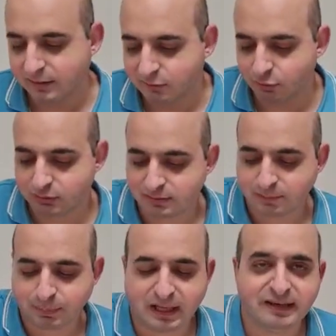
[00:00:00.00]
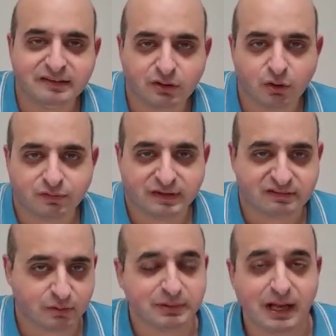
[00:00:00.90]
So the price of this
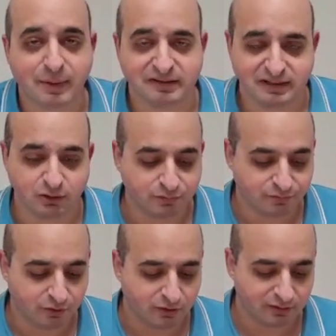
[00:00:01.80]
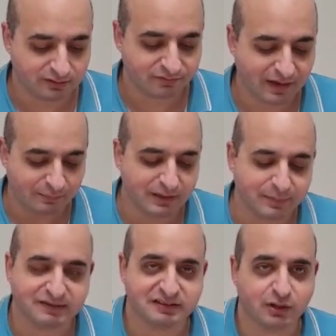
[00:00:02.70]
from Damasqino for the family
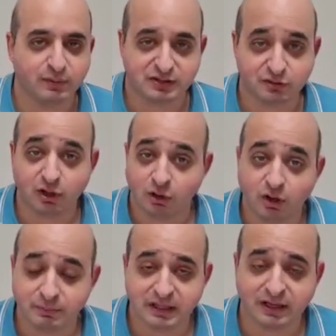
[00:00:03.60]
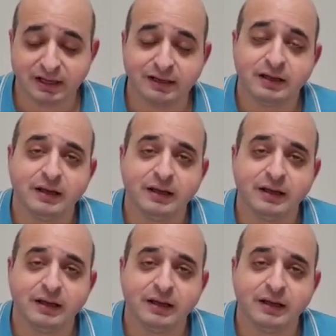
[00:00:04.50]
mixed grill, which has got a lot of meat in it,